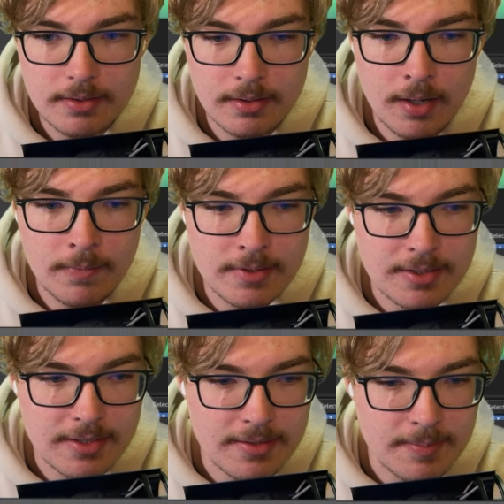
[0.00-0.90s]

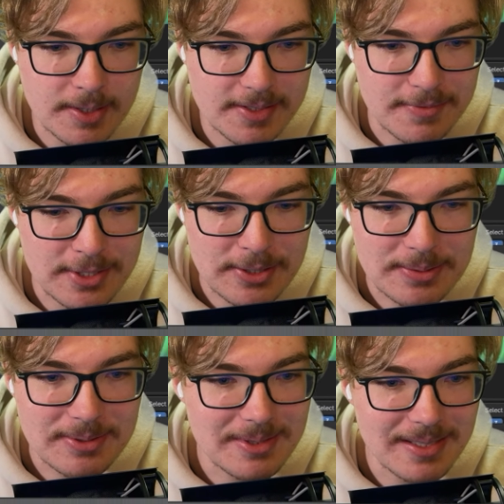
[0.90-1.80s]
Obviously, there's a bunch of
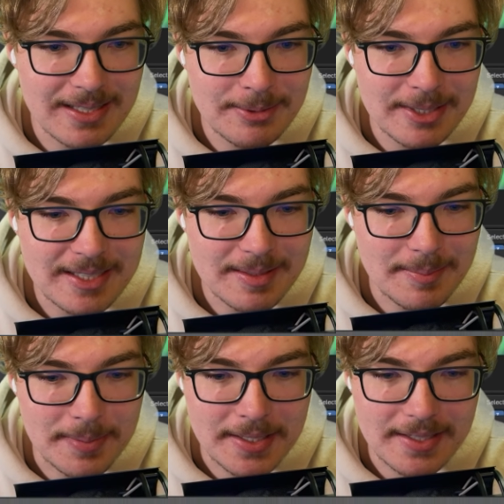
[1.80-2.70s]
nodes in the way,
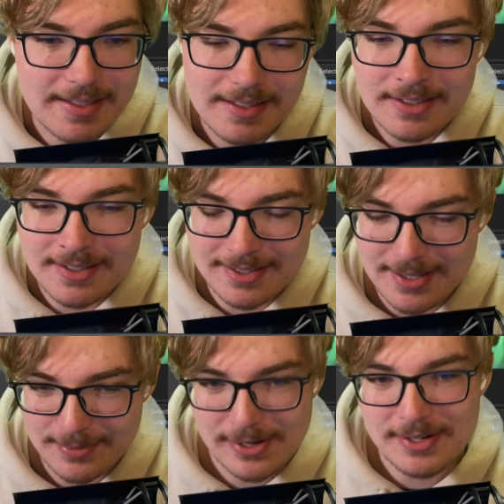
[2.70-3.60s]
but you can see
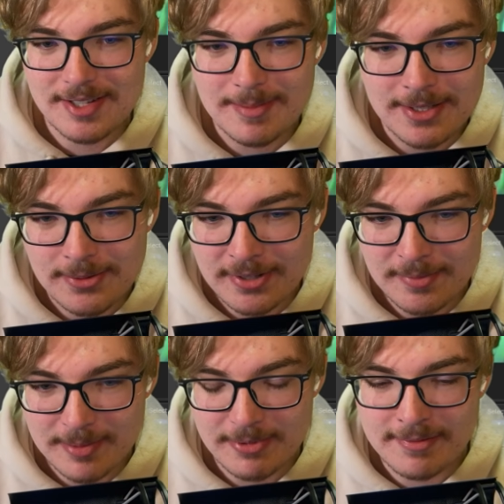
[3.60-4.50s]
it's very similar to one of
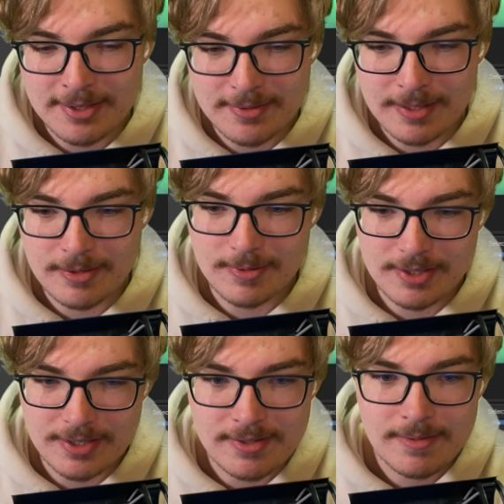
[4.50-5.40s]
my previous videos, which
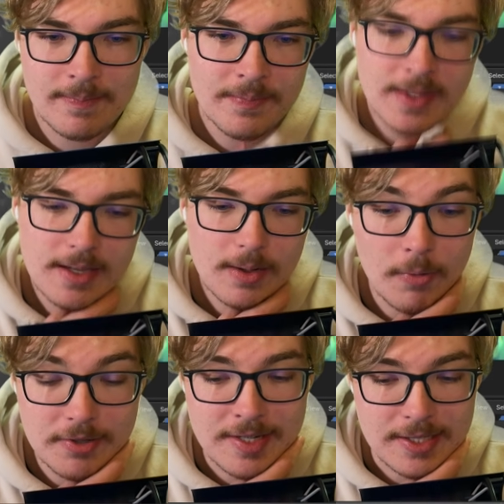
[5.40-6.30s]
is
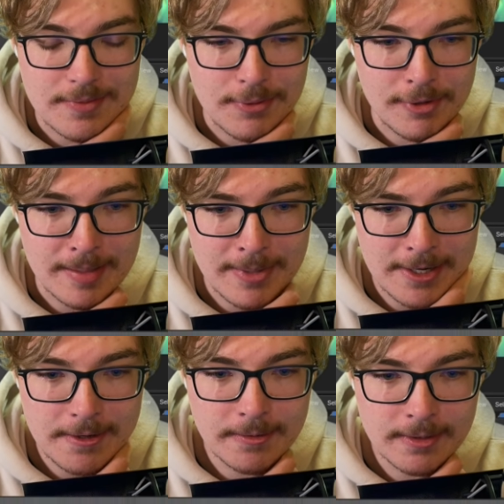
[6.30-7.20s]
what's next for 3D
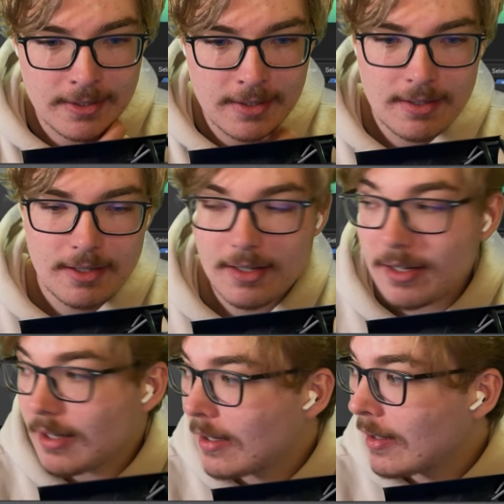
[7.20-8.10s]
Mario.
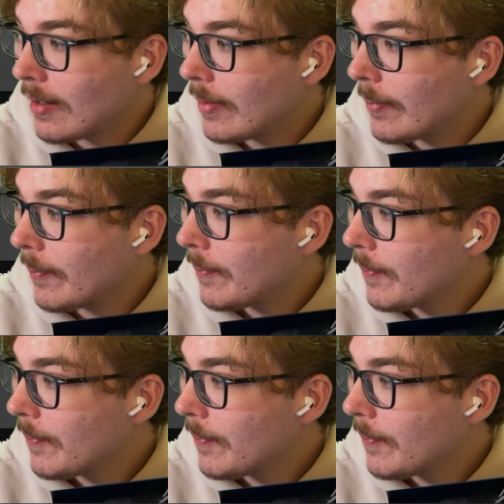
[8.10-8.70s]
An